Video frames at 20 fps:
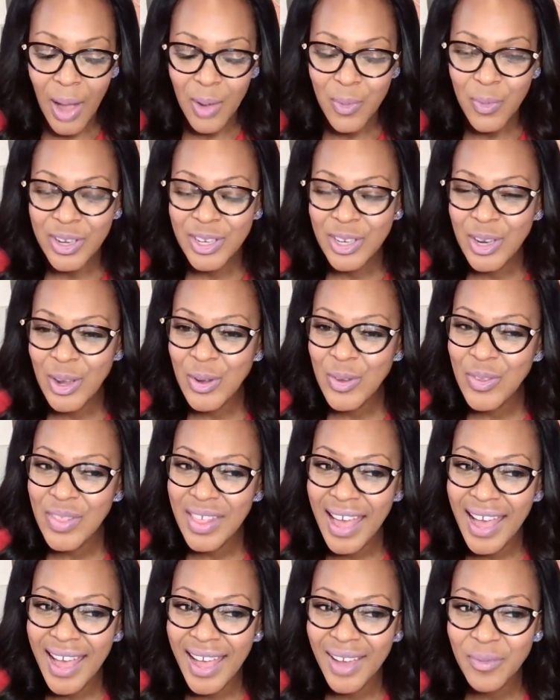We know
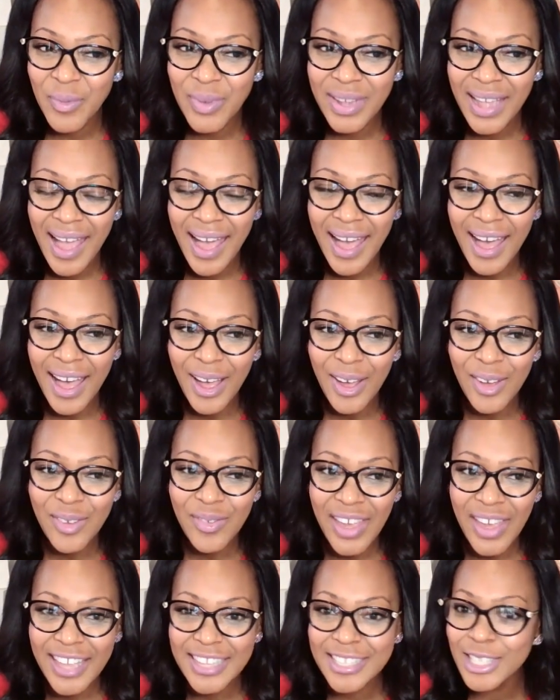that we
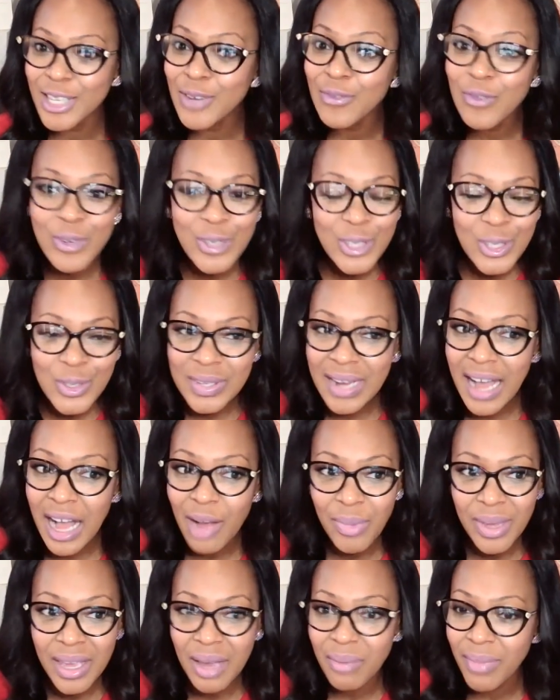have a silver
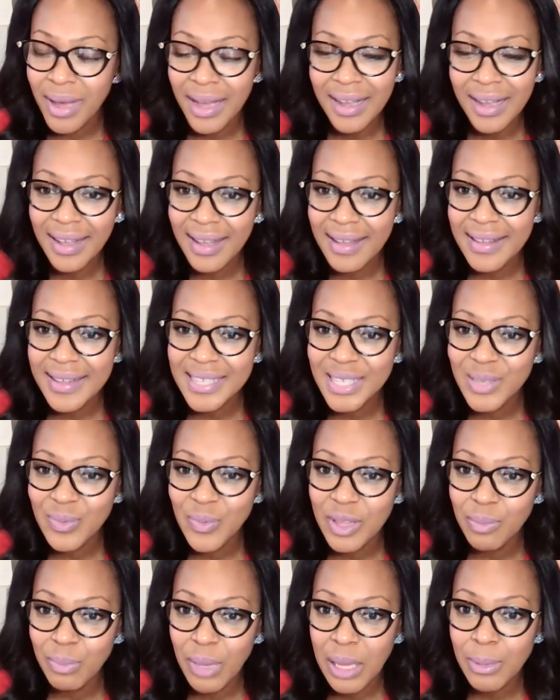tsunami among us
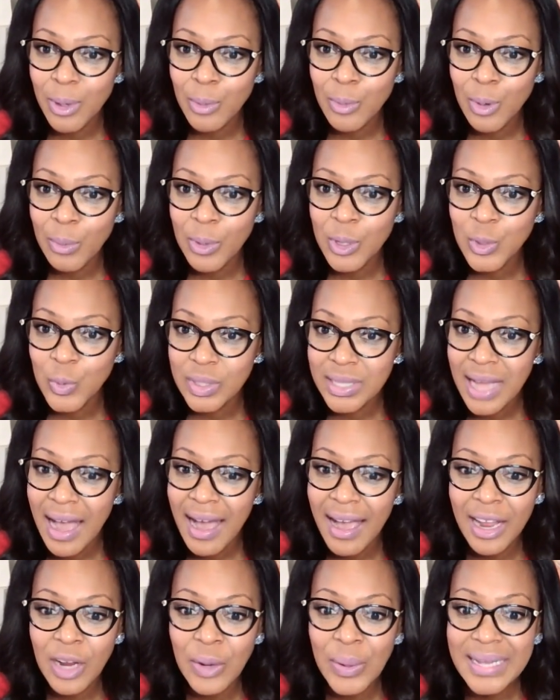with baby boomers
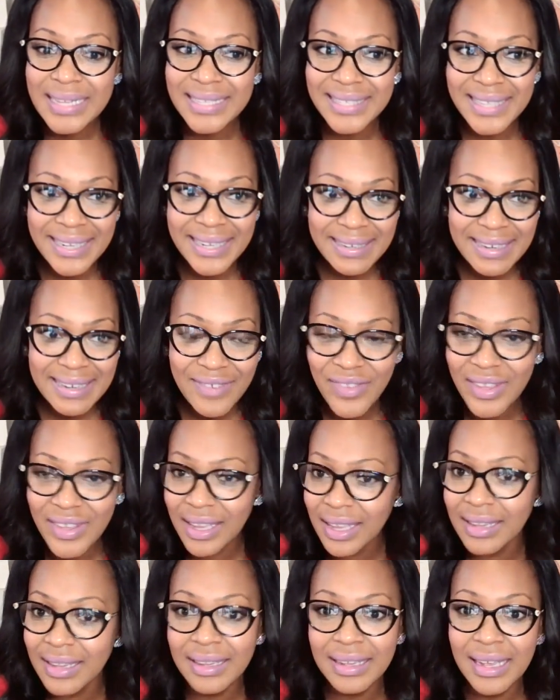retiring
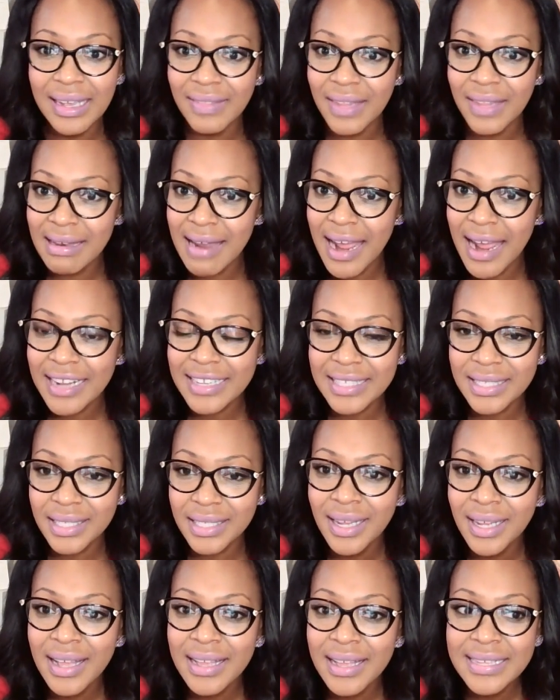significantly in the
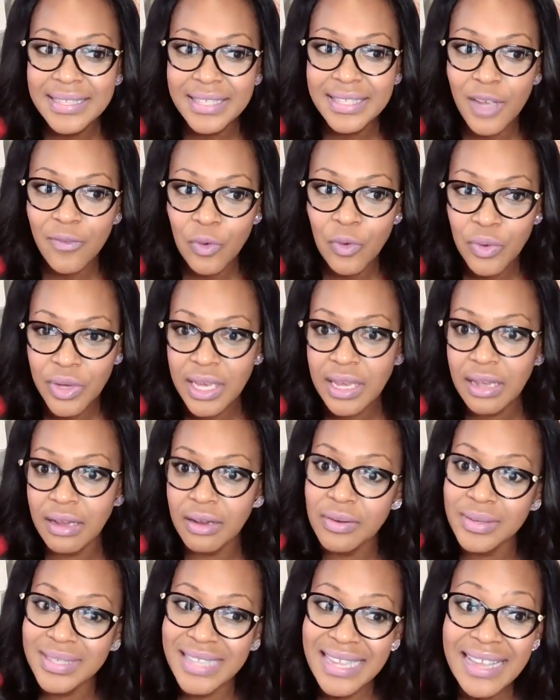next several
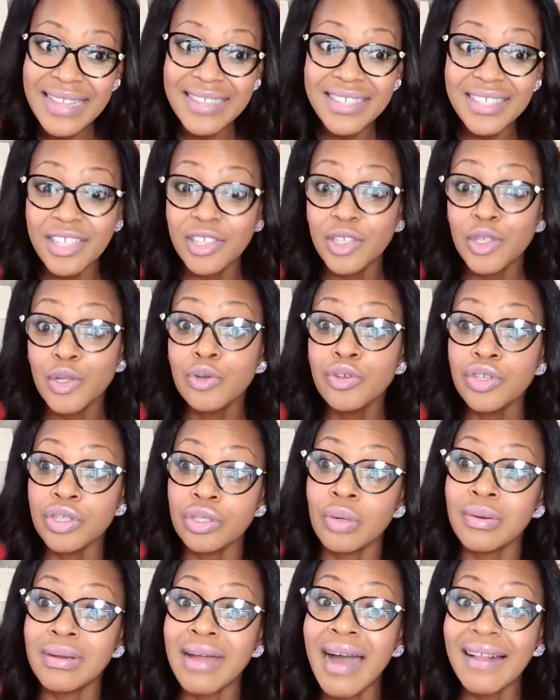years.
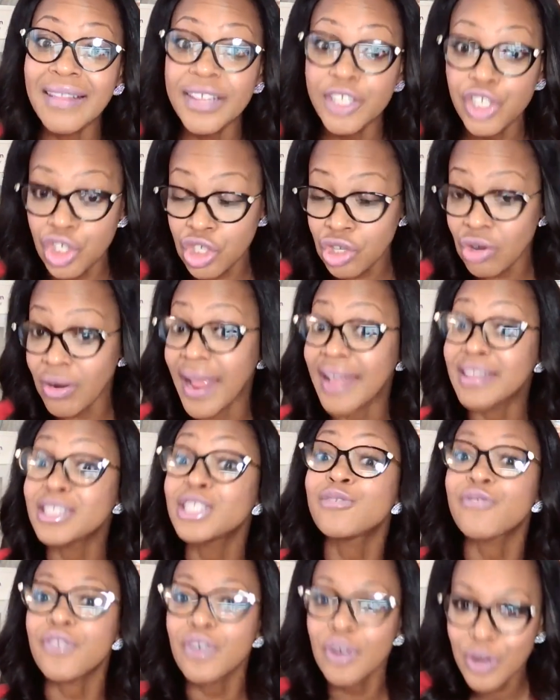Institutional knowledge
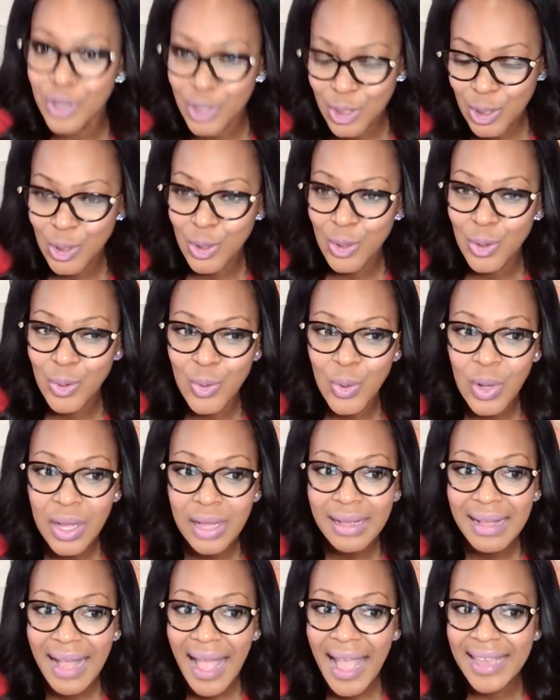transfer to
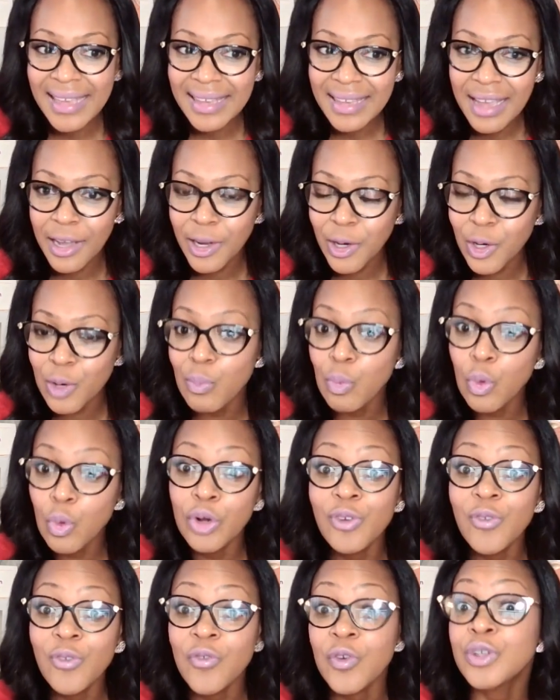a younger,
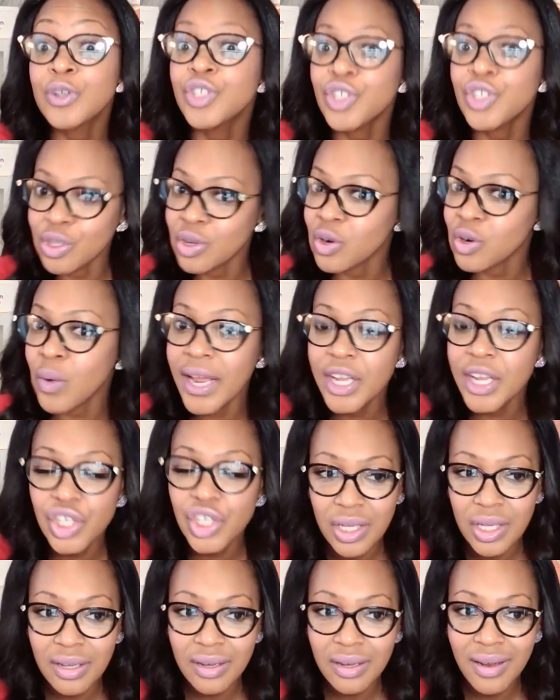more diverse
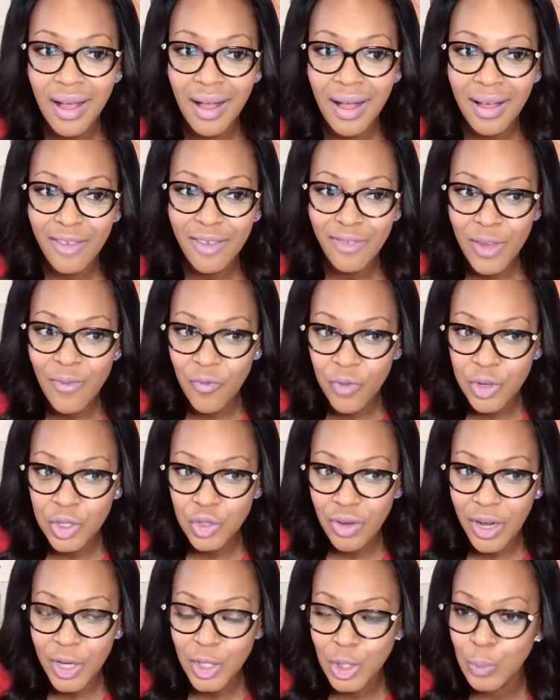generation of
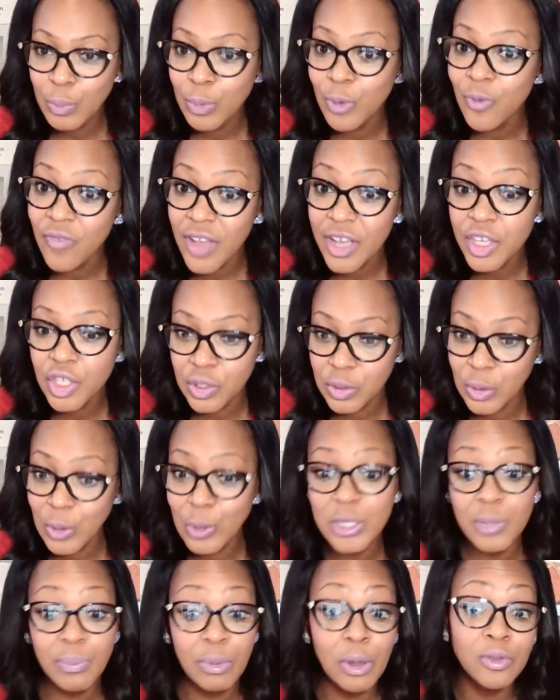infrastructure
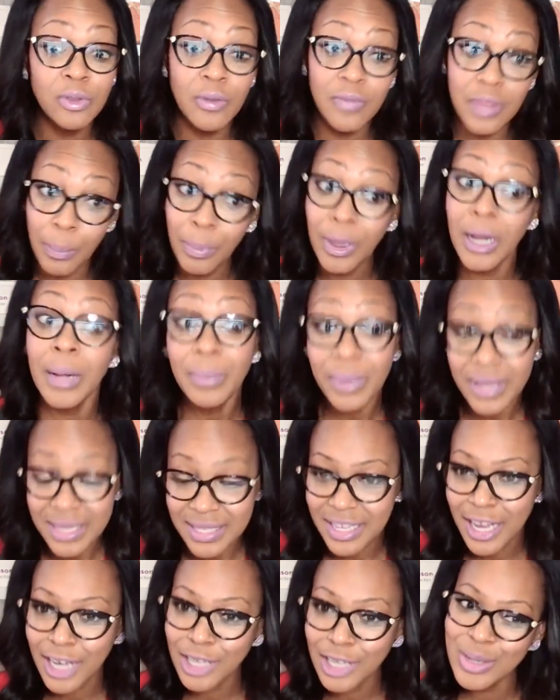professionals, both on the public
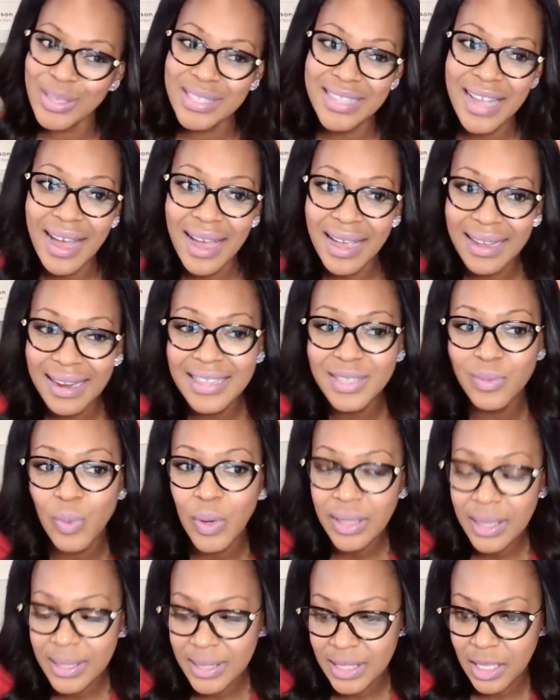sector side as
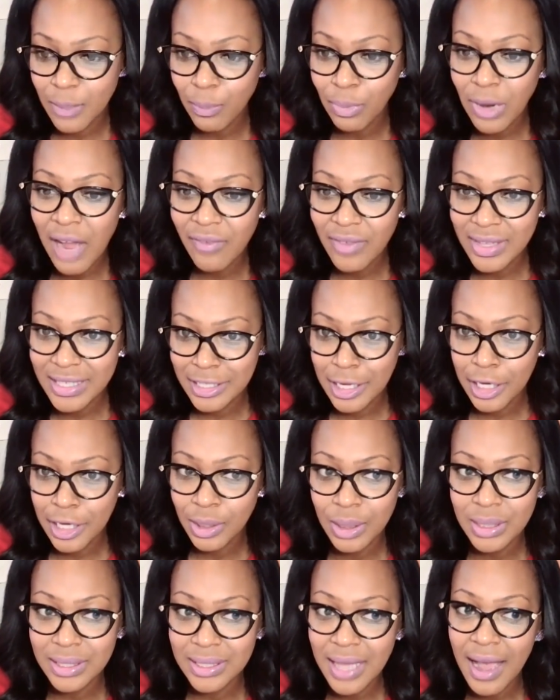well as the private
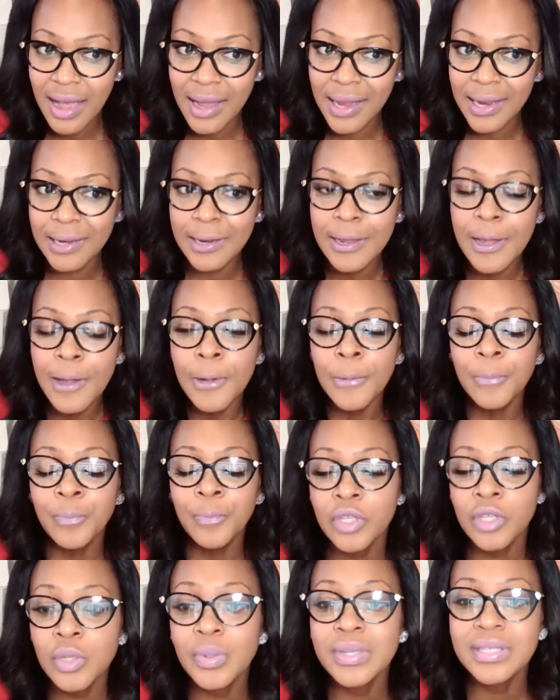sector side.
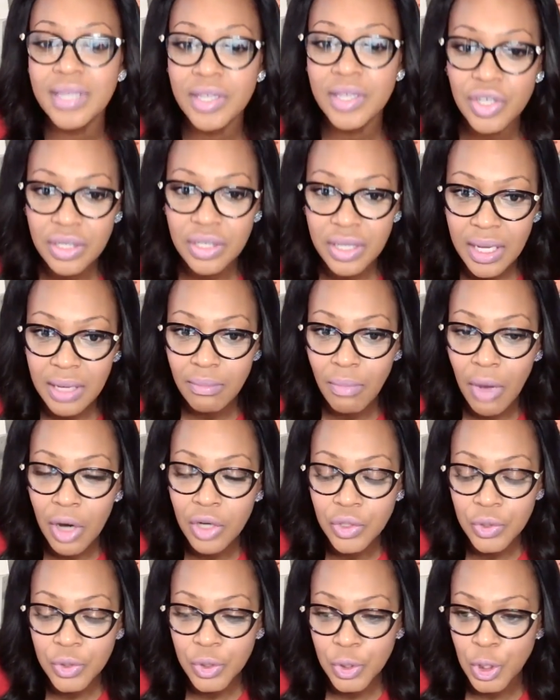So essentially,
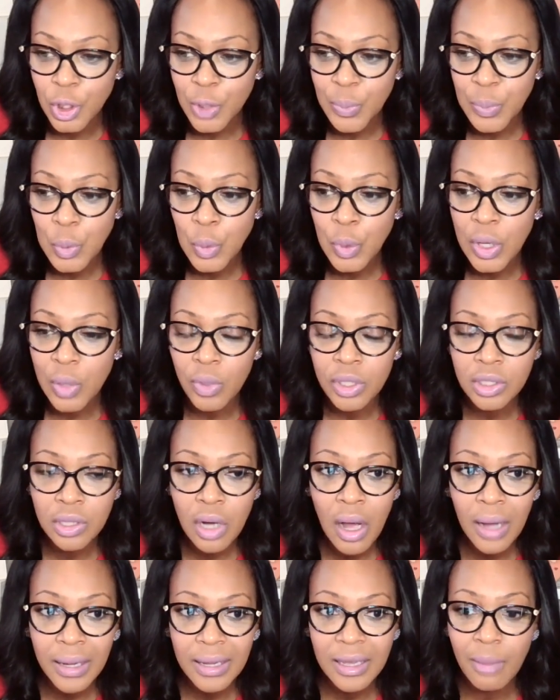Marshall, to your point, we're
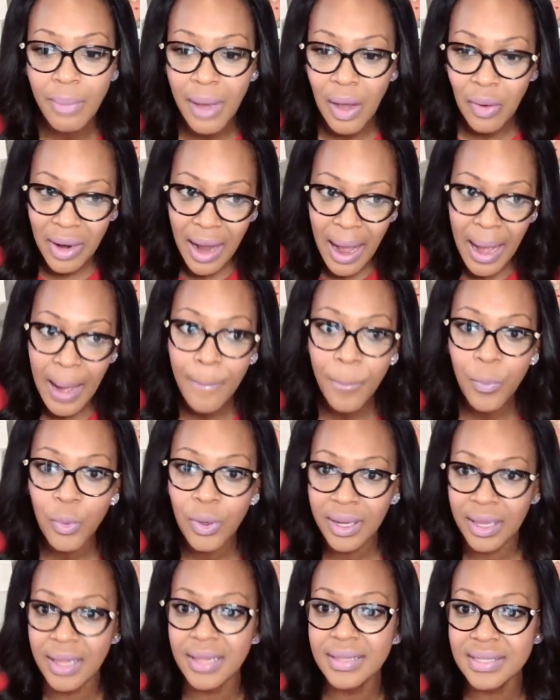talking about
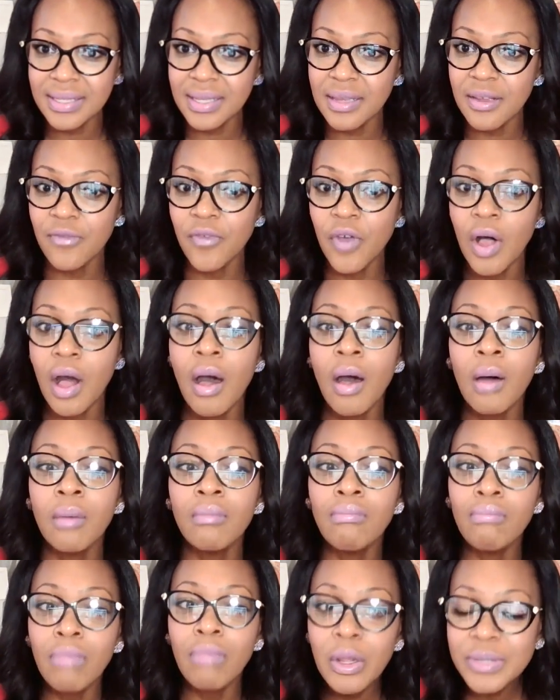comprehensive
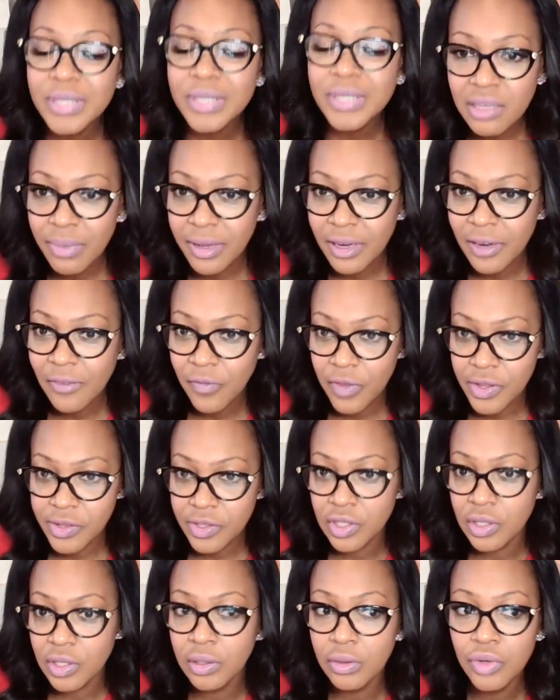
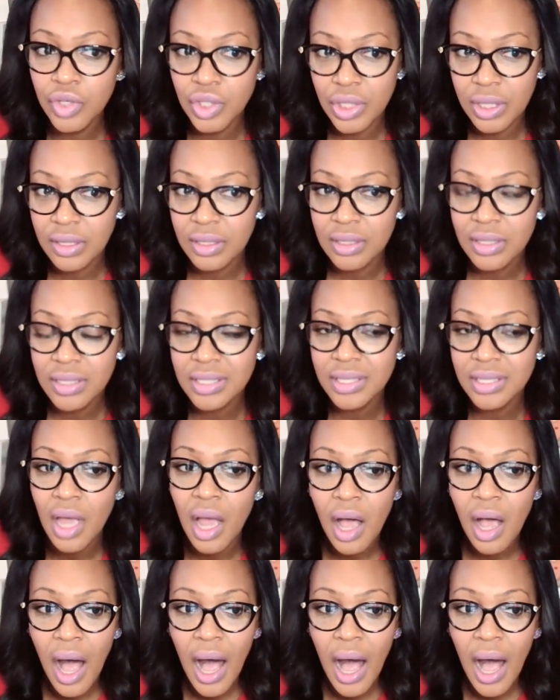multi-benefit solutions